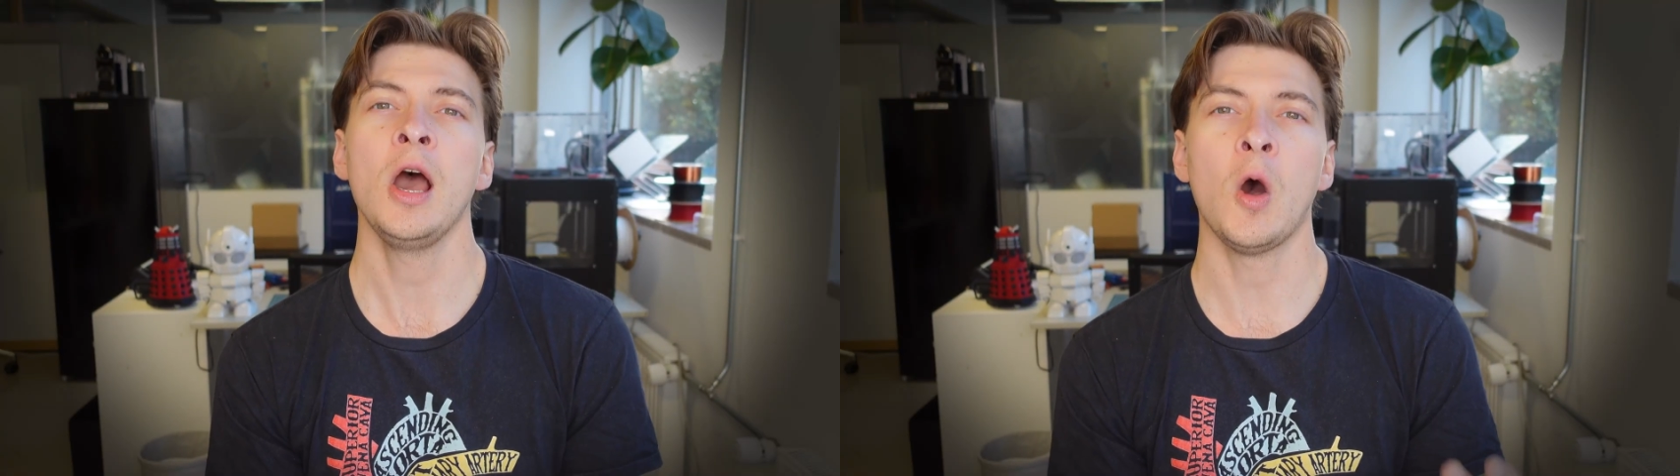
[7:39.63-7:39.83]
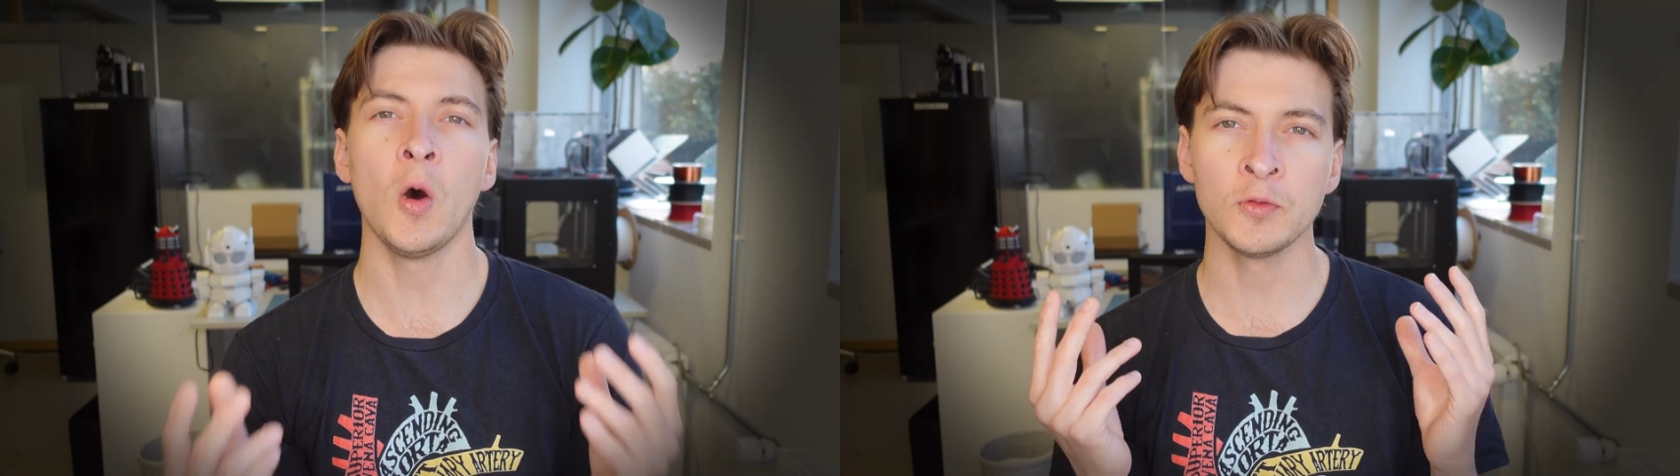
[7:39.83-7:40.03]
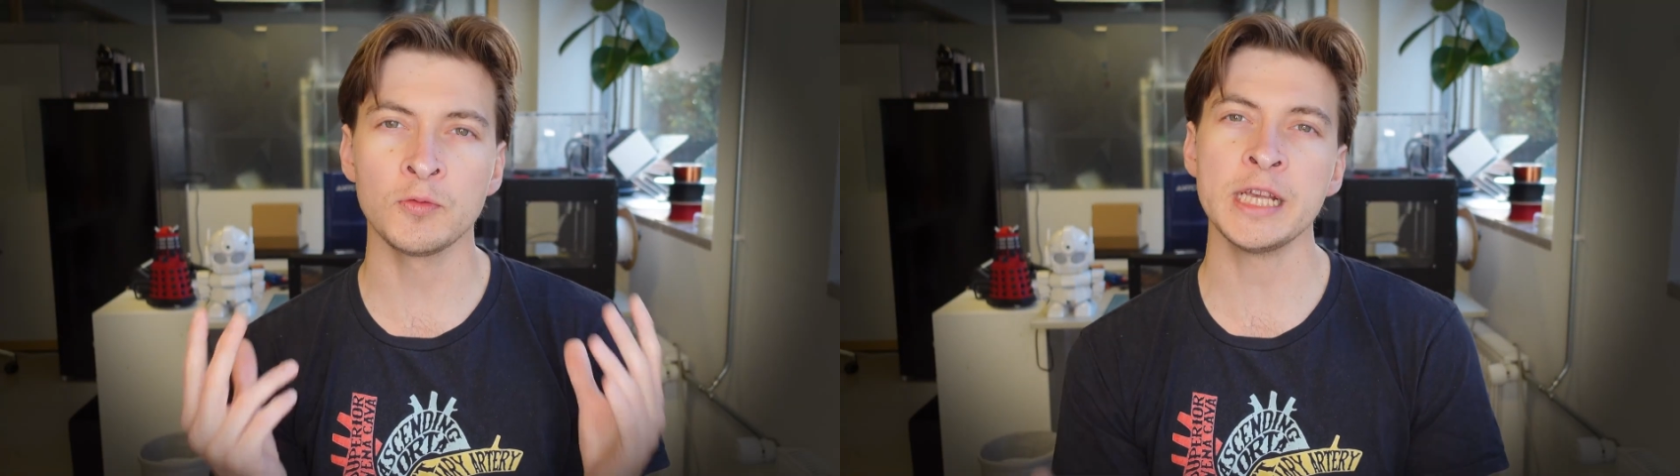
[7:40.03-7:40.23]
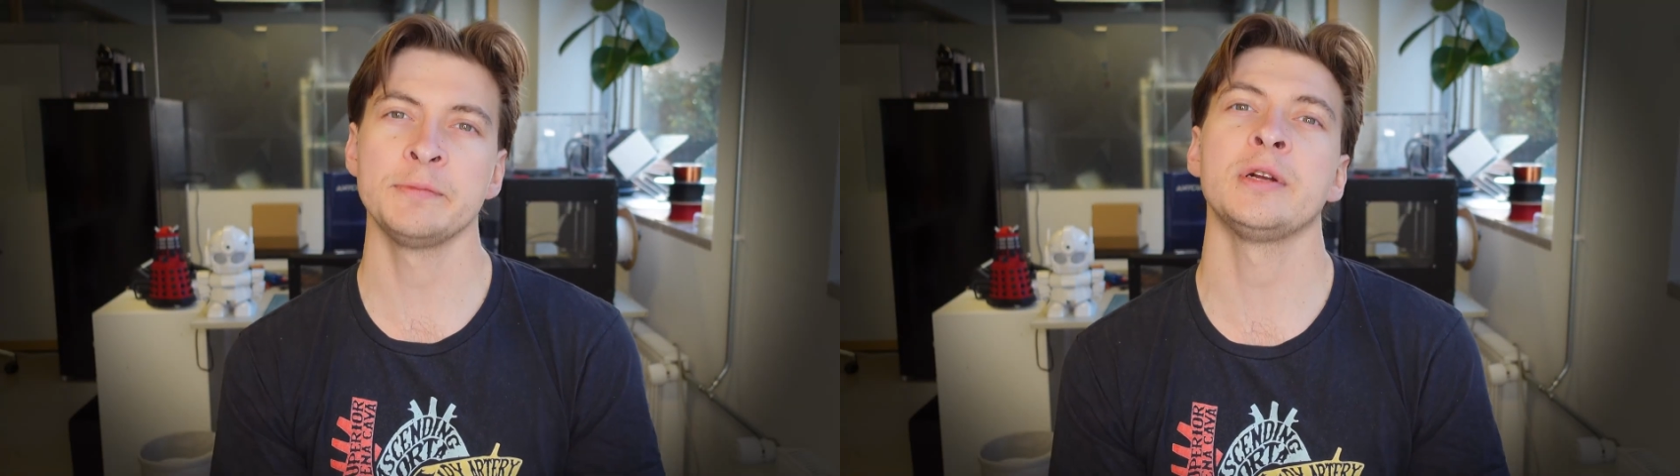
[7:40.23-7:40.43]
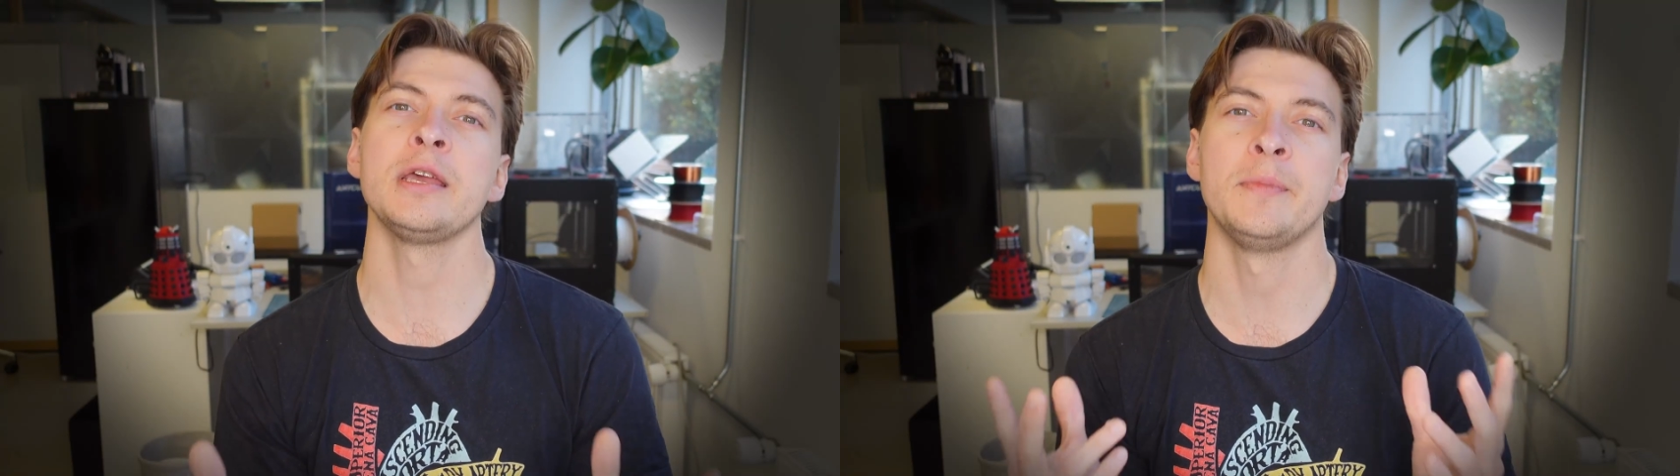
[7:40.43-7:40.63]
on
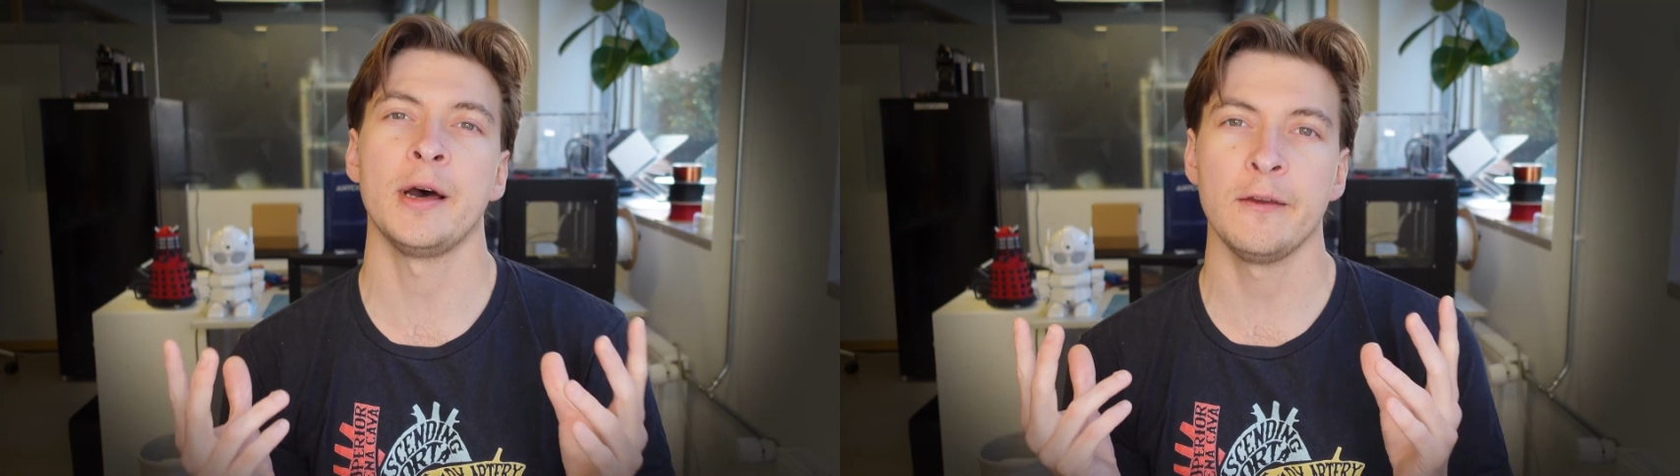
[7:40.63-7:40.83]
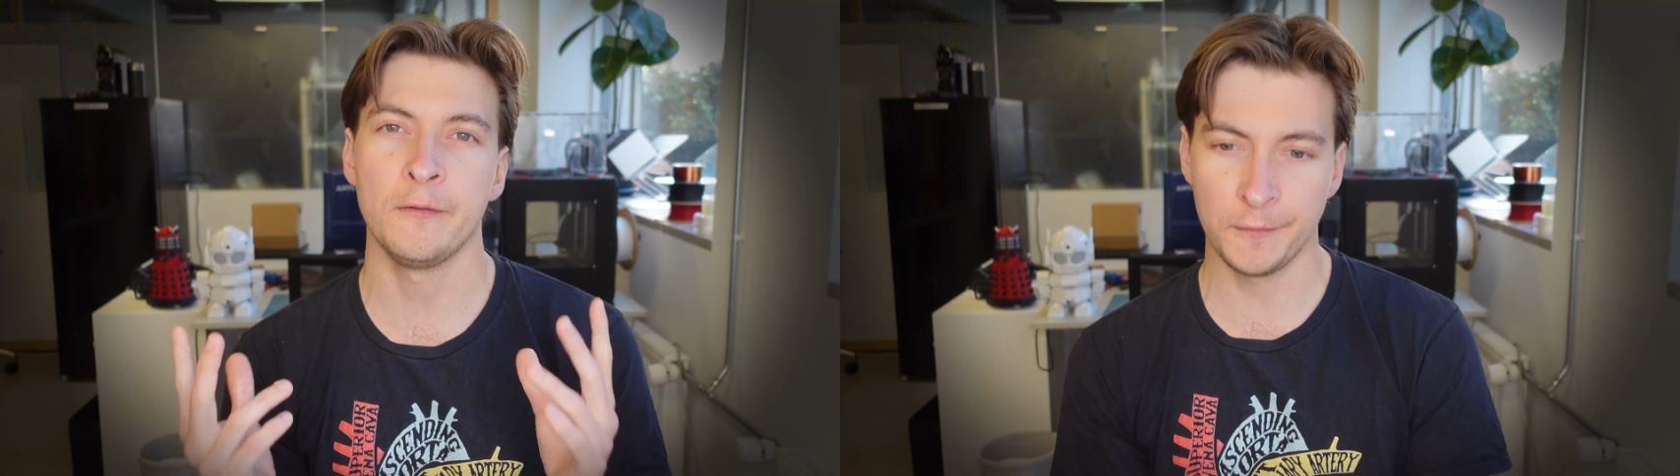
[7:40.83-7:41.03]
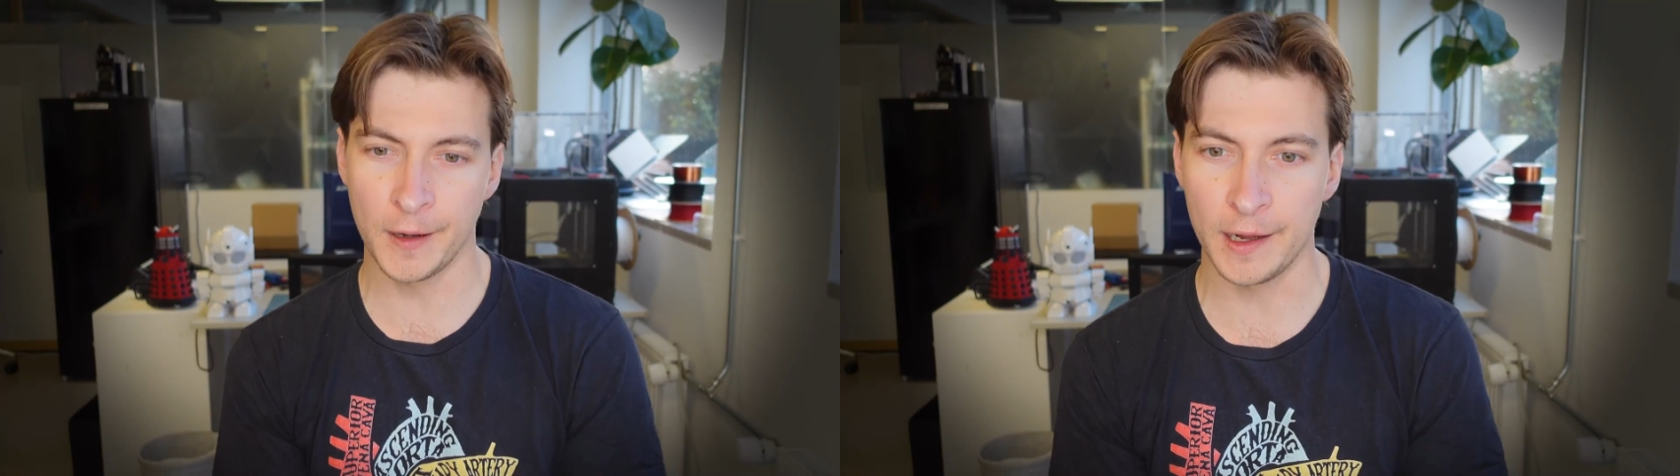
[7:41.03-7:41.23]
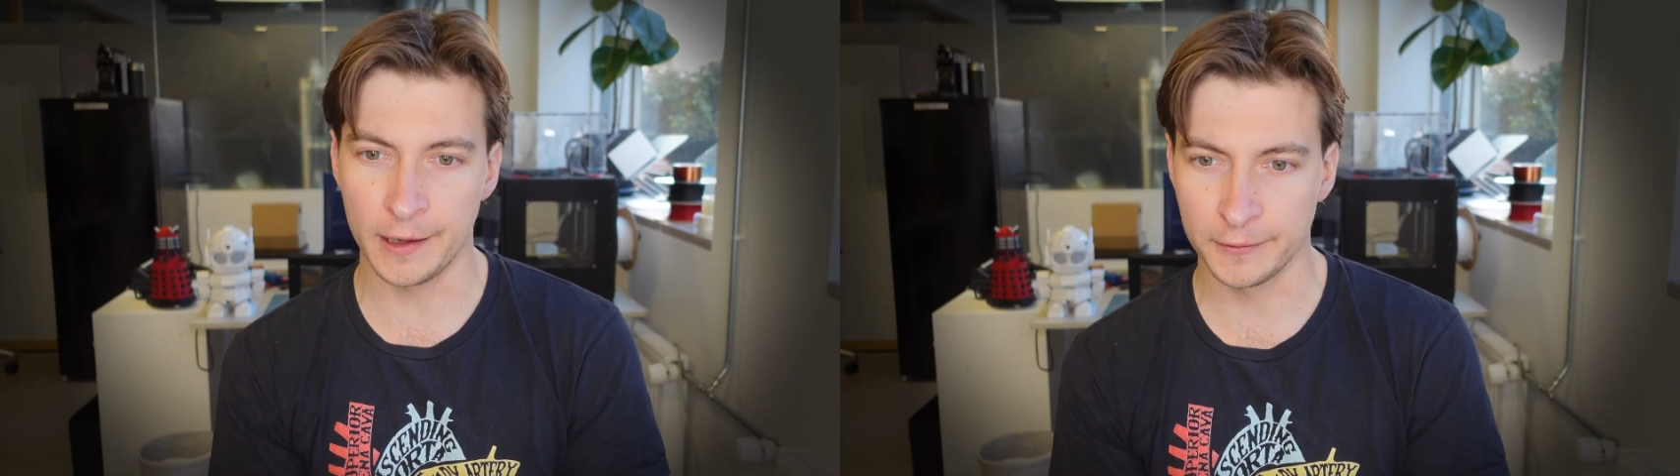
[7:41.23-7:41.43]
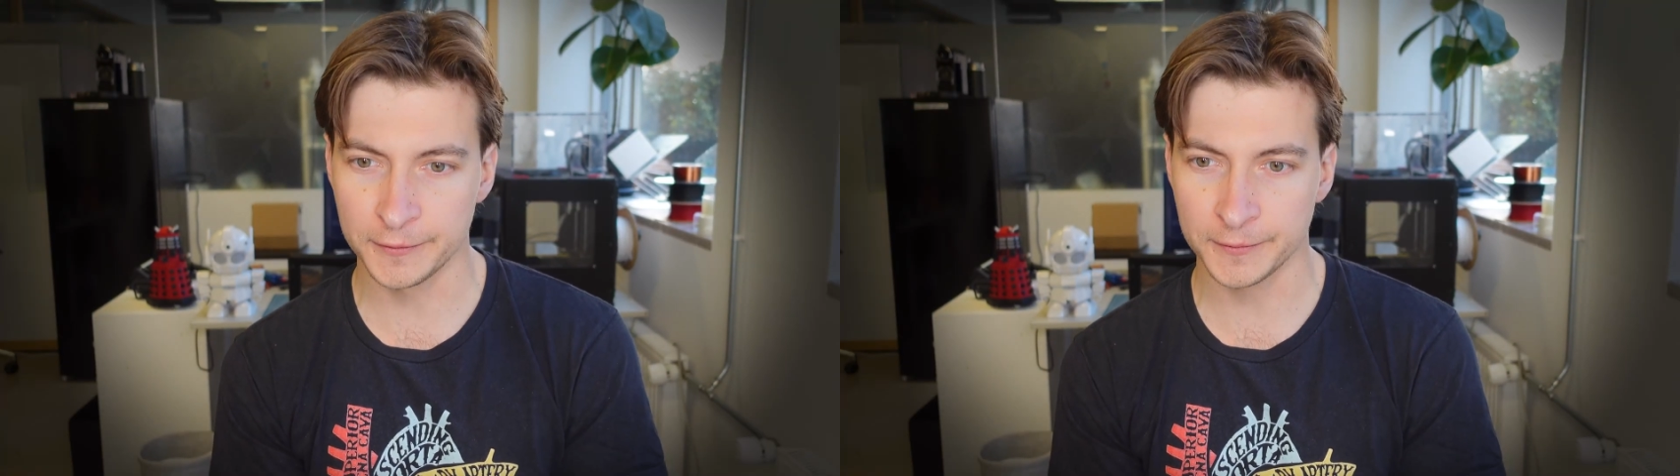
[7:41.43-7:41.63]
Raspberry Pi 5.